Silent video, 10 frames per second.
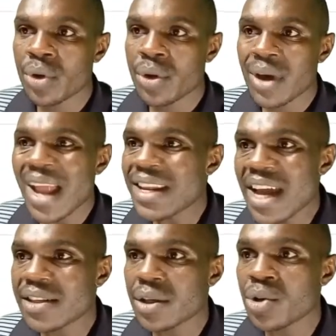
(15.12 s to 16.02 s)
and
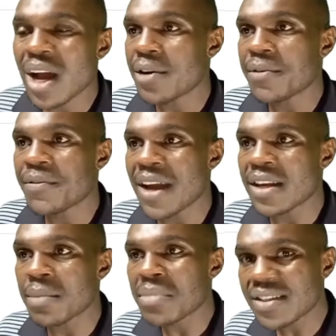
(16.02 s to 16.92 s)
yet you cannot find
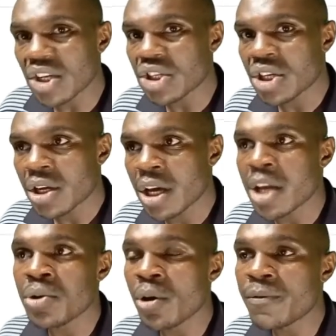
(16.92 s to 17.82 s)
the message in
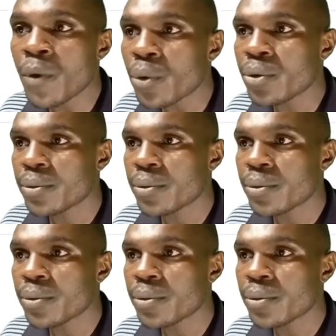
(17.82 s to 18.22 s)
your phone.